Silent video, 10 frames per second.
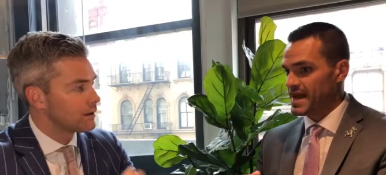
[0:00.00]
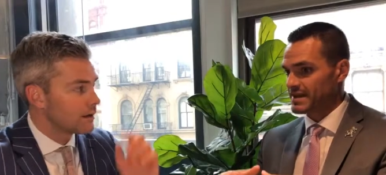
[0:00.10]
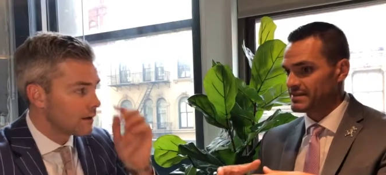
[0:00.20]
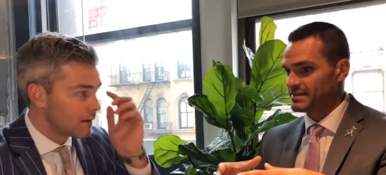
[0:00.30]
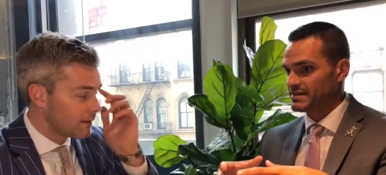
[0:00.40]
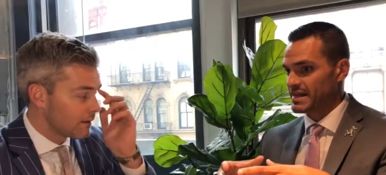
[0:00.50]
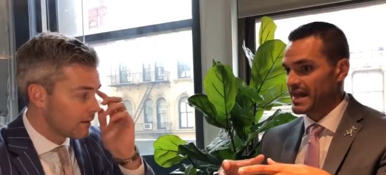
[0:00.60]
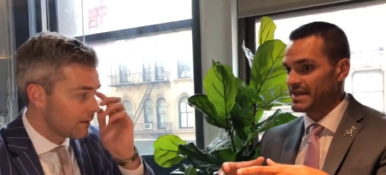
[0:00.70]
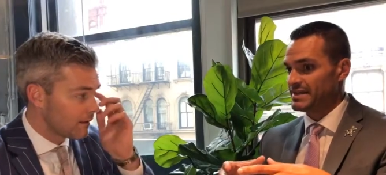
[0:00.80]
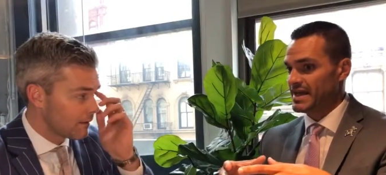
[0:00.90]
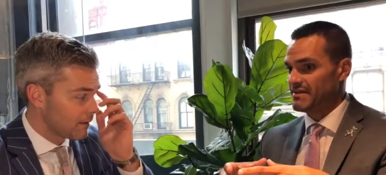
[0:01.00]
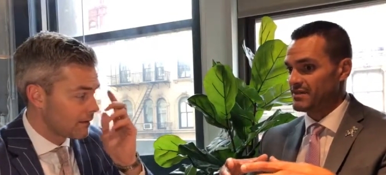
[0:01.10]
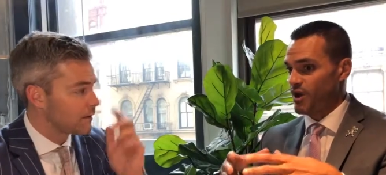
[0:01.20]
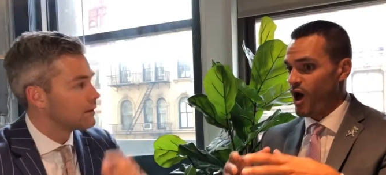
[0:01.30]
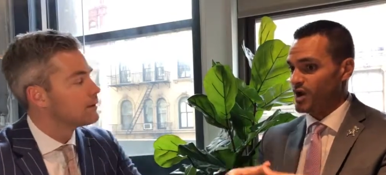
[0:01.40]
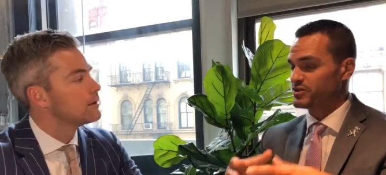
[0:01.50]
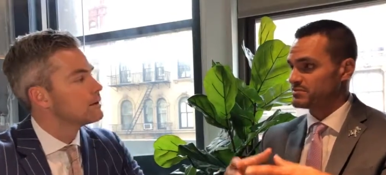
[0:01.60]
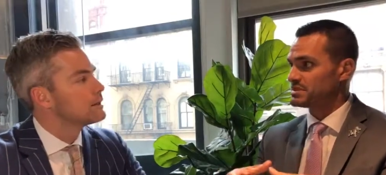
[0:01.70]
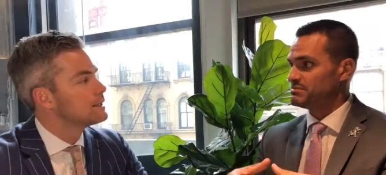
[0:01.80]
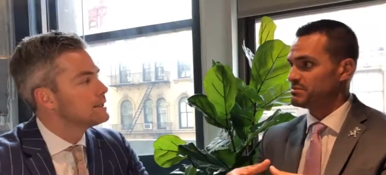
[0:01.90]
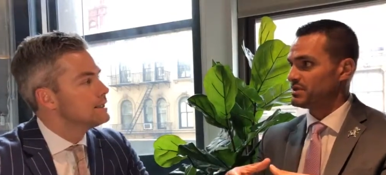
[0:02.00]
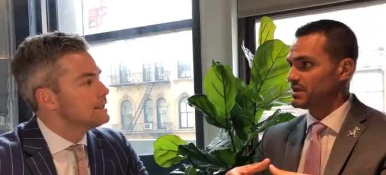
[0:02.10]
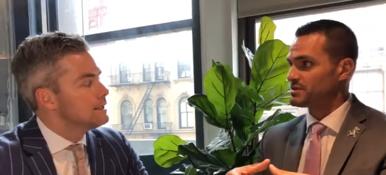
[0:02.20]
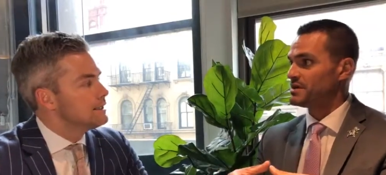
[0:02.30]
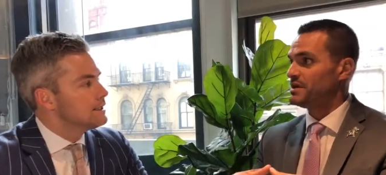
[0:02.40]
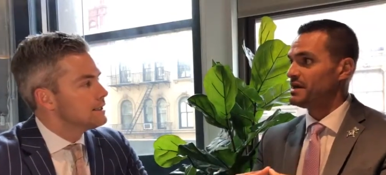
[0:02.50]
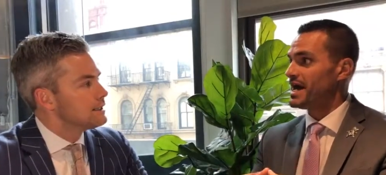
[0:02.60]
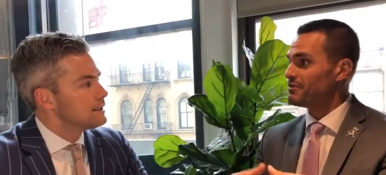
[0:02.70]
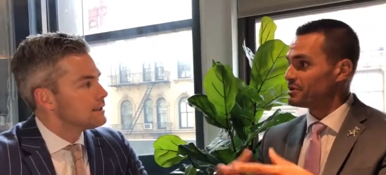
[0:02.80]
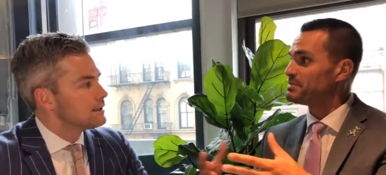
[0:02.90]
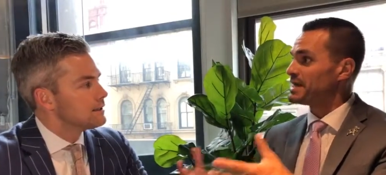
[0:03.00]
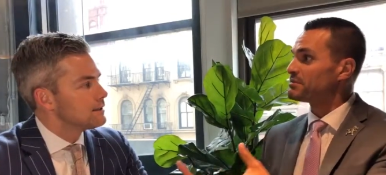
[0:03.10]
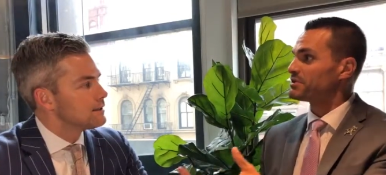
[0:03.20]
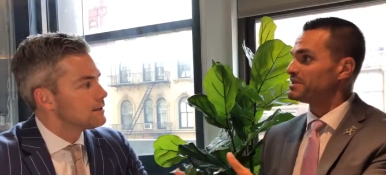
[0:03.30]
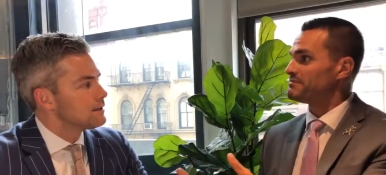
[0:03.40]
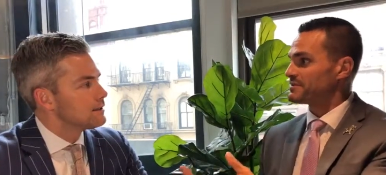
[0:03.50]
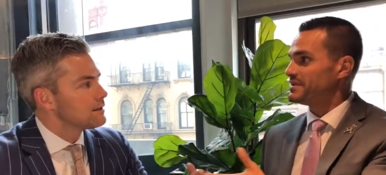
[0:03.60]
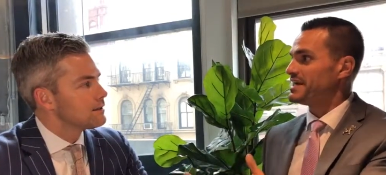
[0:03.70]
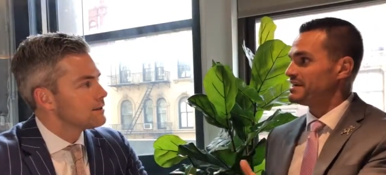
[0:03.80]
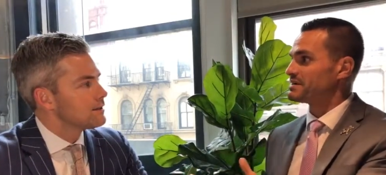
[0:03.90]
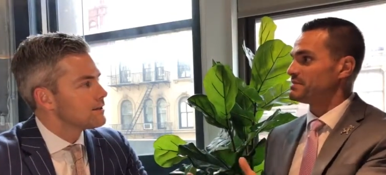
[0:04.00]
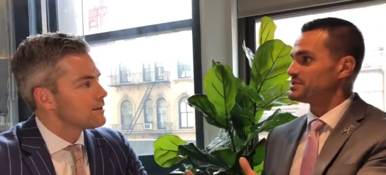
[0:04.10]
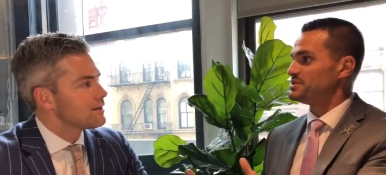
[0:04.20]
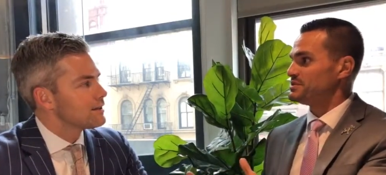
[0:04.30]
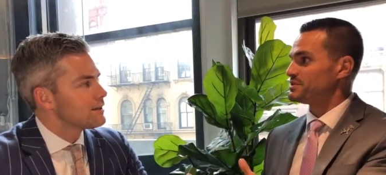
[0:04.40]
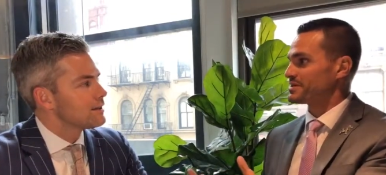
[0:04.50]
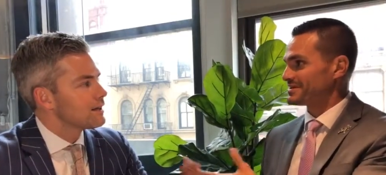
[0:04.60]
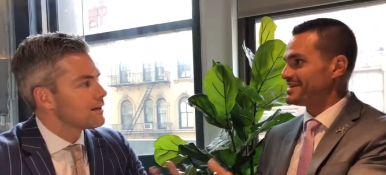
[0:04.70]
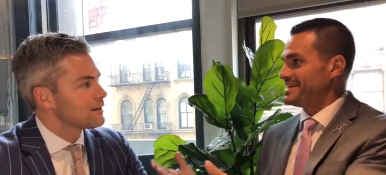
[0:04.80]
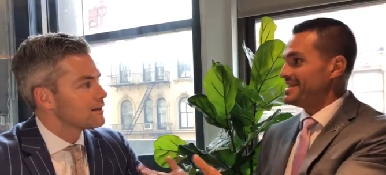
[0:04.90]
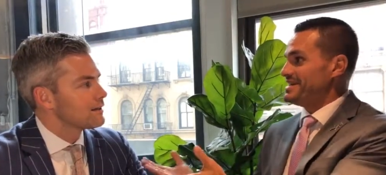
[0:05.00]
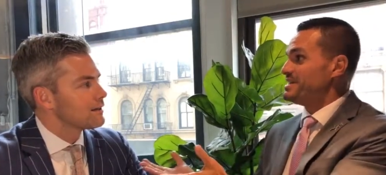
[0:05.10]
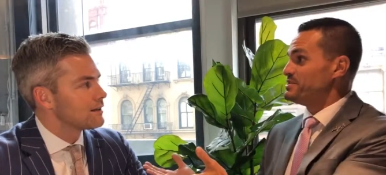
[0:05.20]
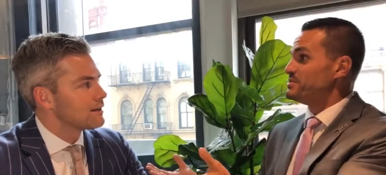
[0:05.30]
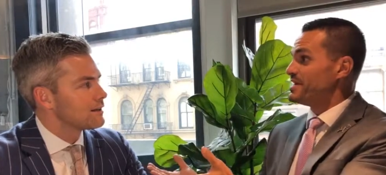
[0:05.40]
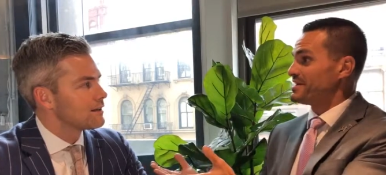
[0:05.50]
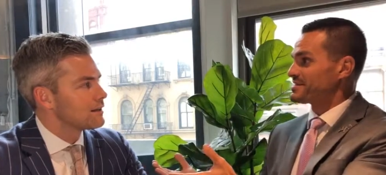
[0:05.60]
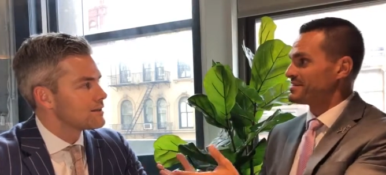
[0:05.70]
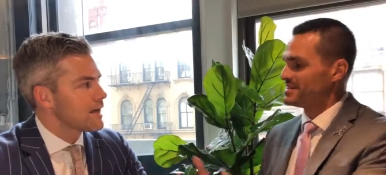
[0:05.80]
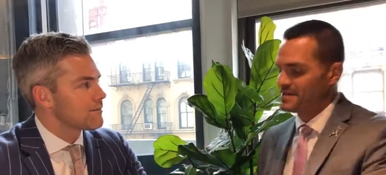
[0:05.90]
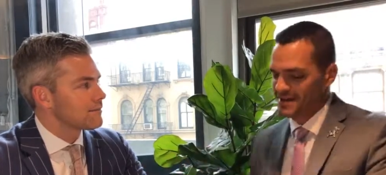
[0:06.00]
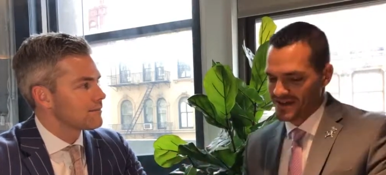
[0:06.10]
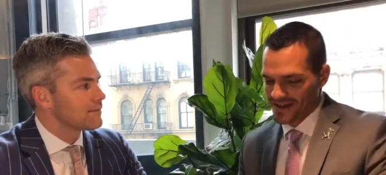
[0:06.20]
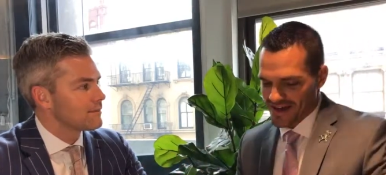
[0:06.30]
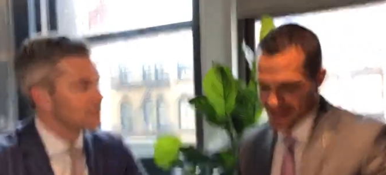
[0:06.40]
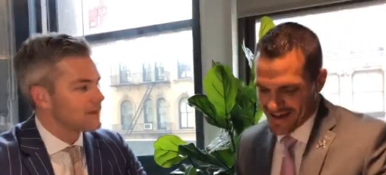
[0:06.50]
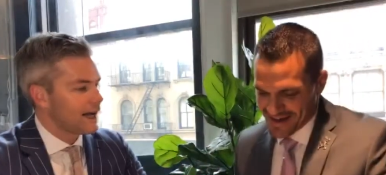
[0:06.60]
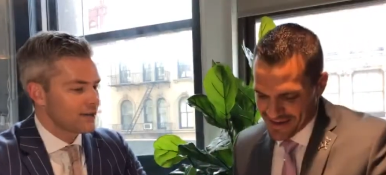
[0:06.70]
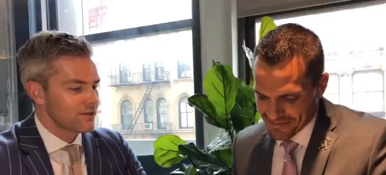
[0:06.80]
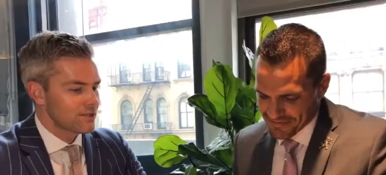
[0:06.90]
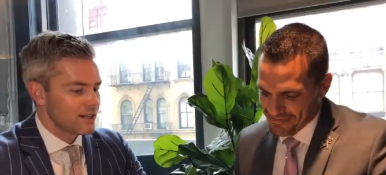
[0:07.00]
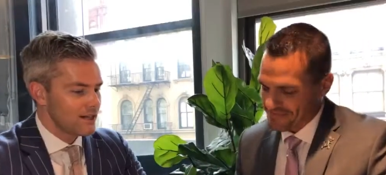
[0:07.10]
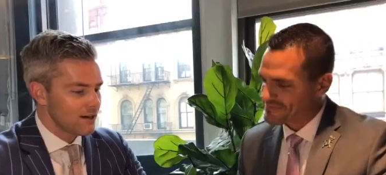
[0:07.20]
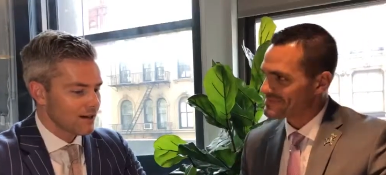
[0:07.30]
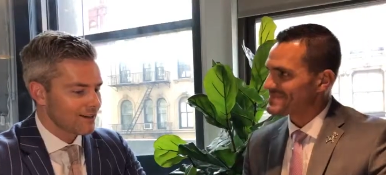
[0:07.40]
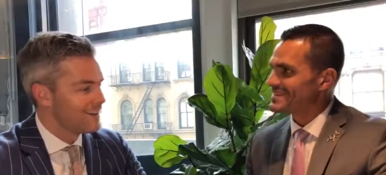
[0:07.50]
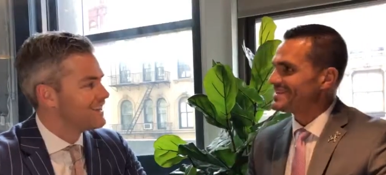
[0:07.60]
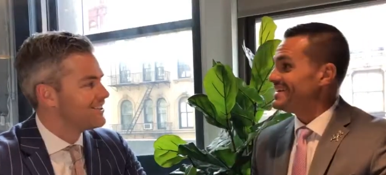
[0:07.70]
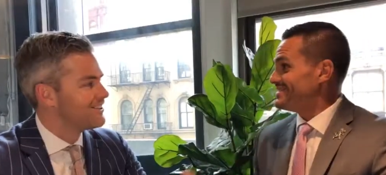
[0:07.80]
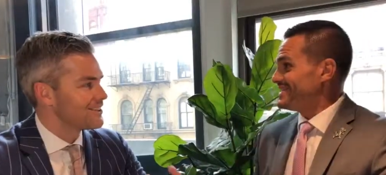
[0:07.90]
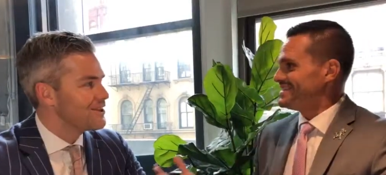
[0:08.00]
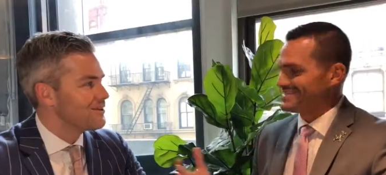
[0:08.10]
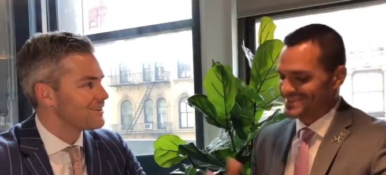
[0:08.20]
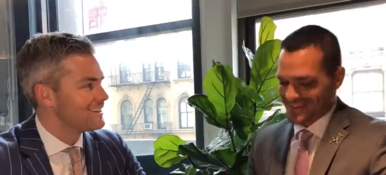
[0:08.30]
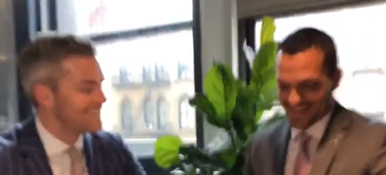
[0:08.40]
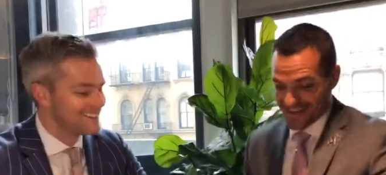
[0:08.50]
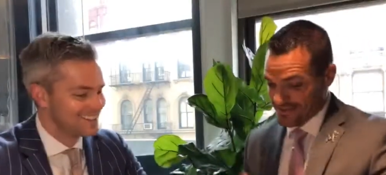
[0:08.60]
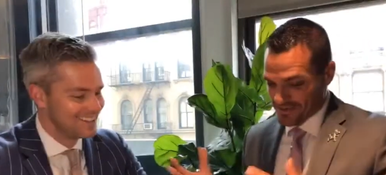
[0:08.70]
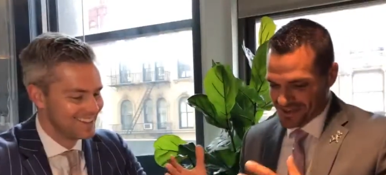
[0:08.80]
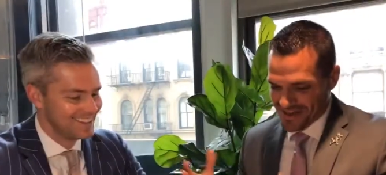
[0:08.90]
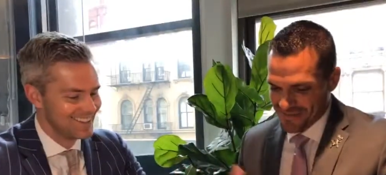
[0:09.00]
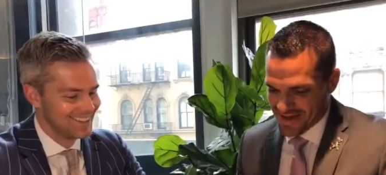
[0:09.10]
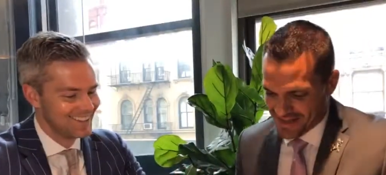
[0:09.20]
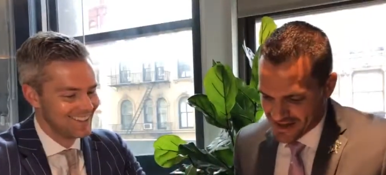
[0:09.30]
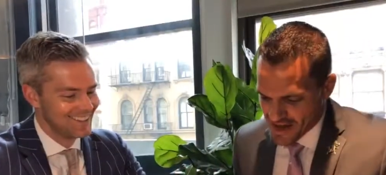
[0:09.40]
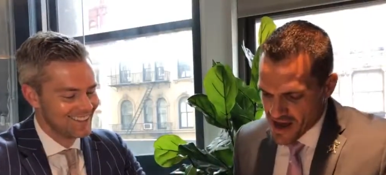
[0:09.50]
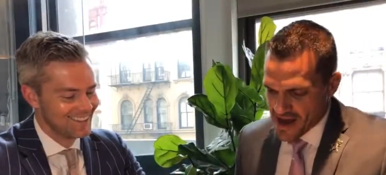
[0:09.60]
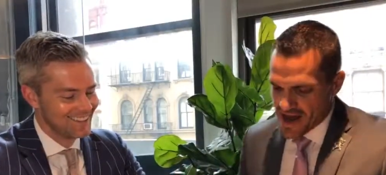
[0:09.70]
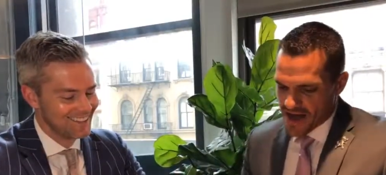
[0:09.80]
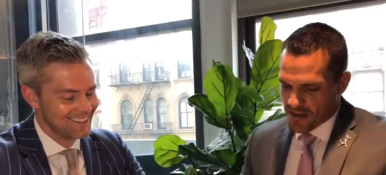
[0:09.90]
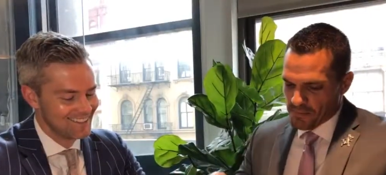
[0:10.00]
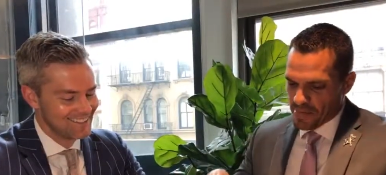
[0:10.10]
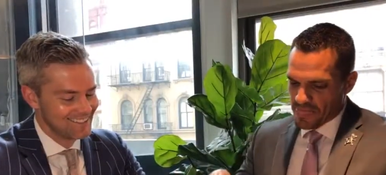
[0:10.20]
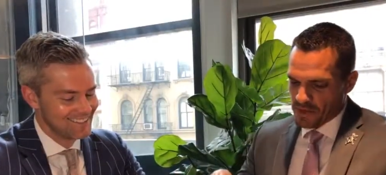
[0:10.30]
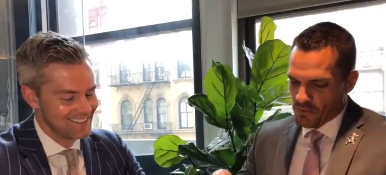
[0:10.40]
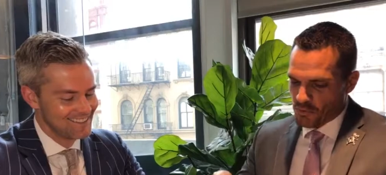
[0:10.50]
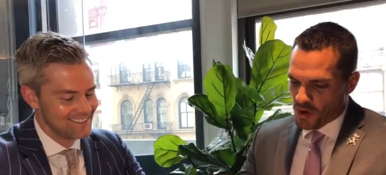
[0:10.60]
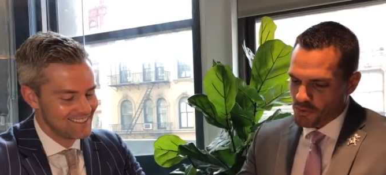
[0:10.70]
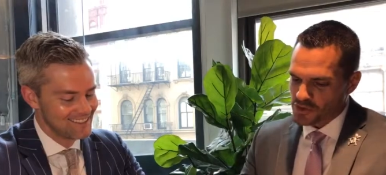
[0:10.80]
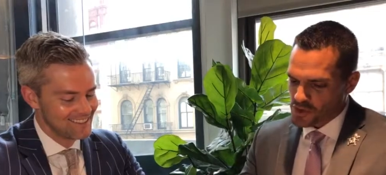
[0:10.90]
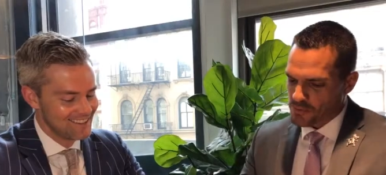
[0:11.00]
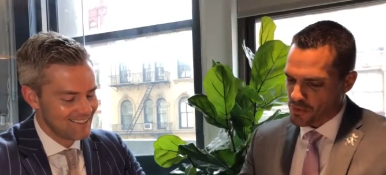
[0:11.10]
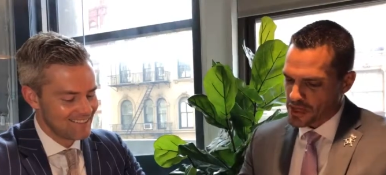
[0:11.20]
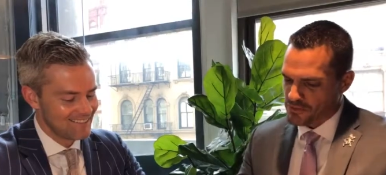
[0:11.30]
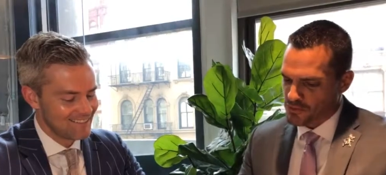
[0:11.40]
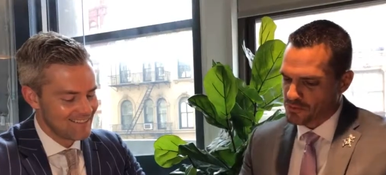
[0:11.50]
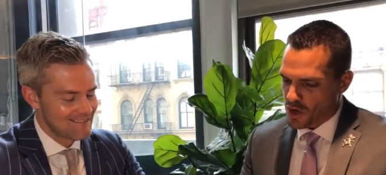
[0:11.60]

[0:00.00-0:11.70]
Speaker 1: fact that I didn't have an awesome team in place, I wouldn't be able to leave for the day and come to New York yeah. and, and, do this.
Speaker 2: Same. Uh, I couldn't sit here. Yeah, right? yeah,
Speaker 1: even with 10 minutes. Now, what was your breakthrough